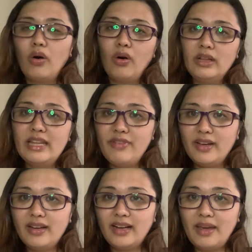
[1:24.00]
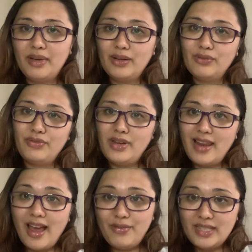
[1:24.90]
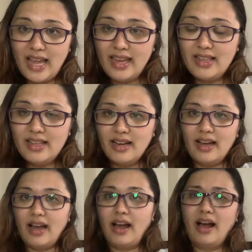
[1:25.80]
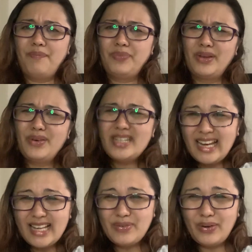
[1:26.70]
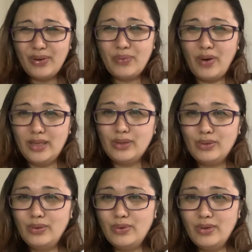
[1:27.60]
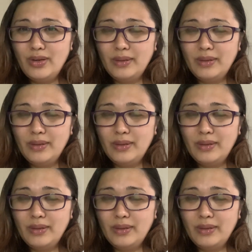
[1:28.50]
all living a chemical-free lifestyle. Which I guess we all want to do.